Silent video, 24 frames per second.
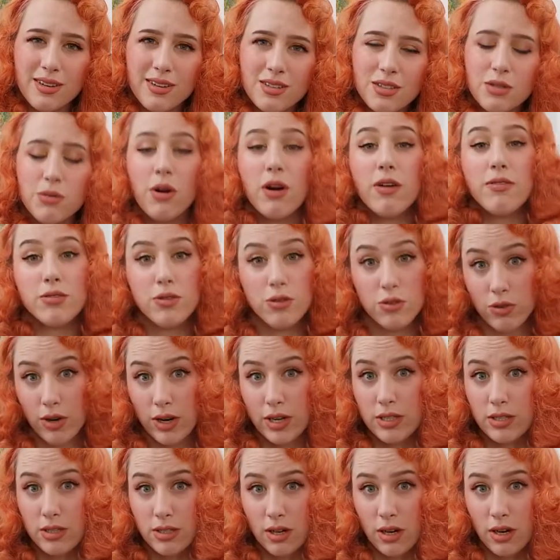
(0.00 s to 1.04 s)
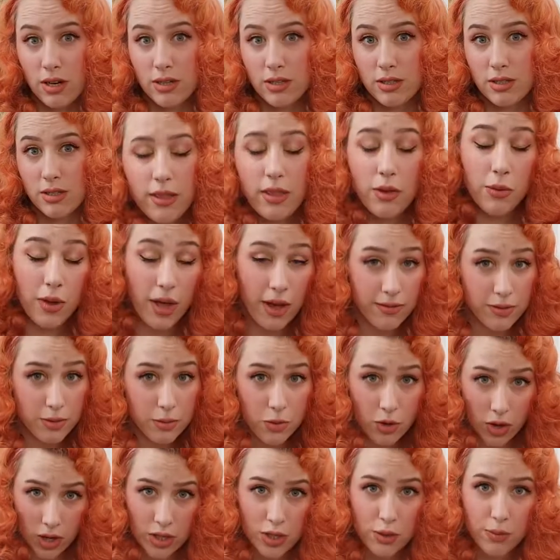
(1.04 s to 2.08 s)
So we're off to a great start. Then we have some
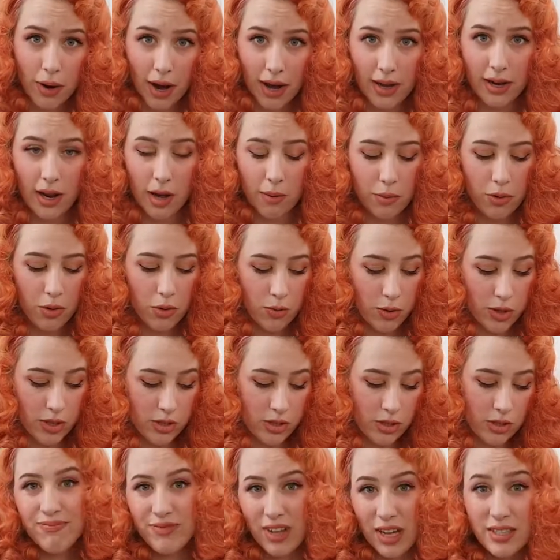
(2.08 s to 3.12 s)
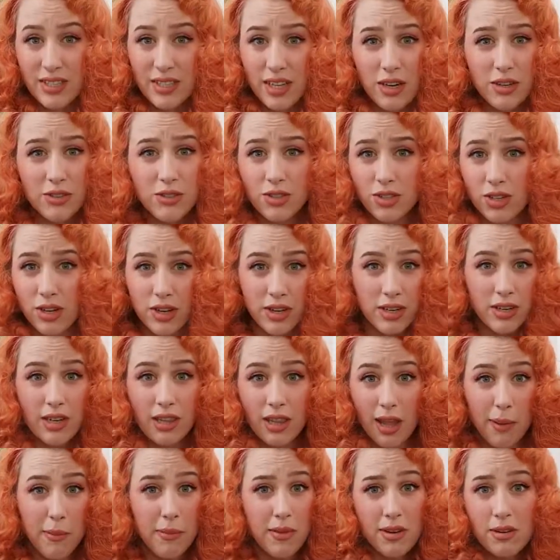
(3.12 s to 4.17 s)
crushed pineapple, which that sounds good.
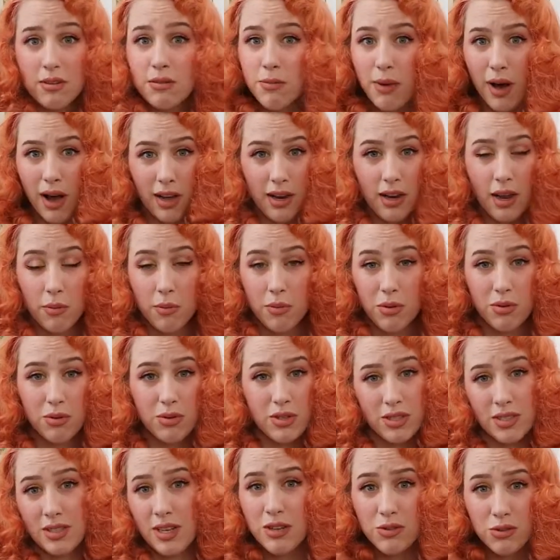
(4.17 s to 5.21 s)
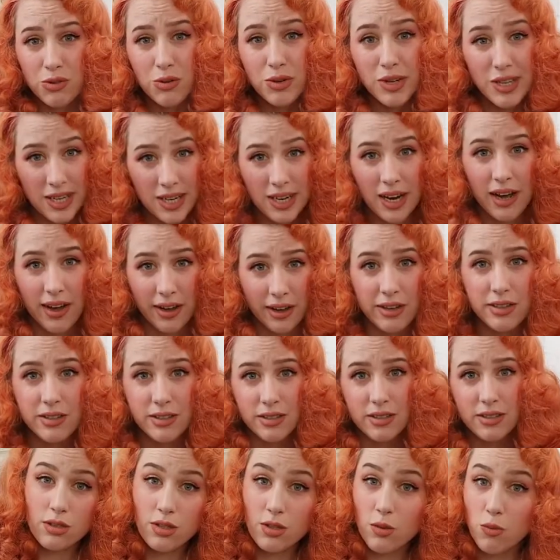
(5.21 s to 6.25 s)
Lemon and pineapple, that sounds really
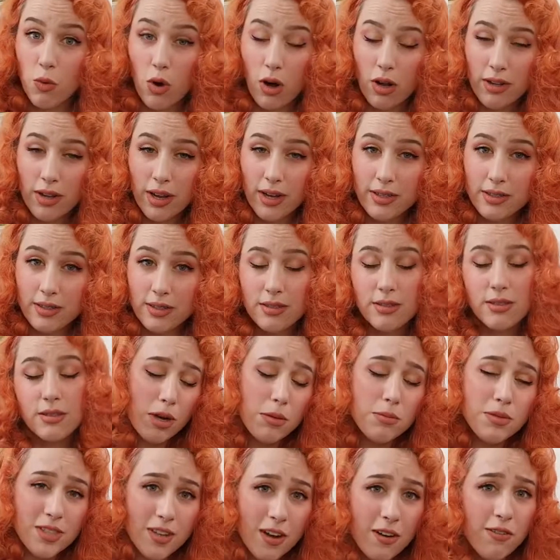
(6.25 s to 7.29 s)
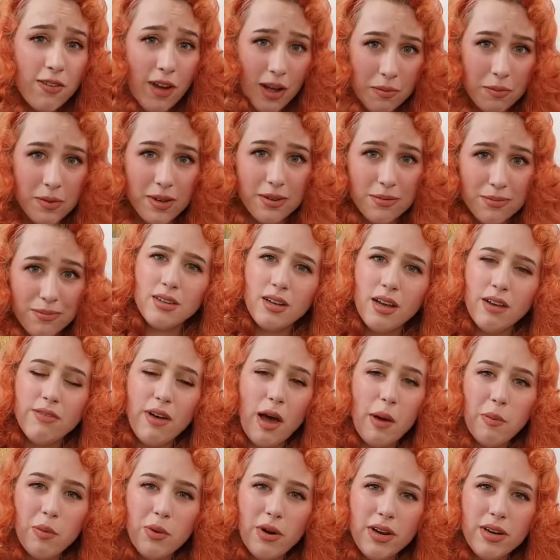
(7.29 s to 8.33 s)
nice. Some walnuts, I'm still vibing.
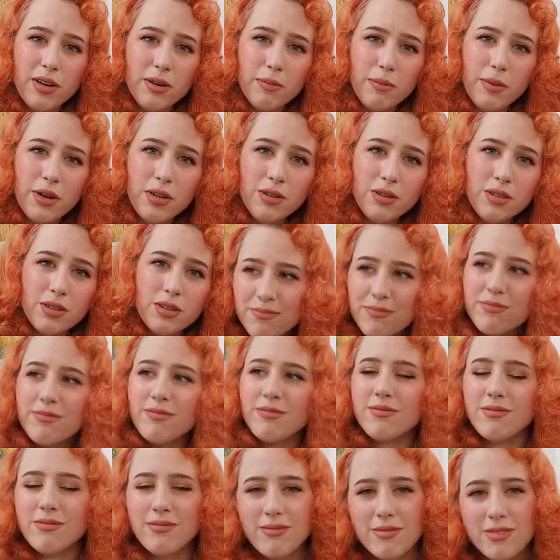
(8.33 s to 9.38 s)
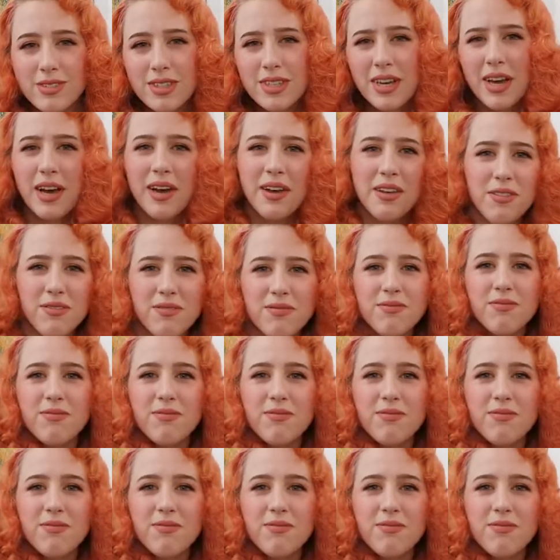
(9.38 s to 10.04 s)
Evaporated milk, okay.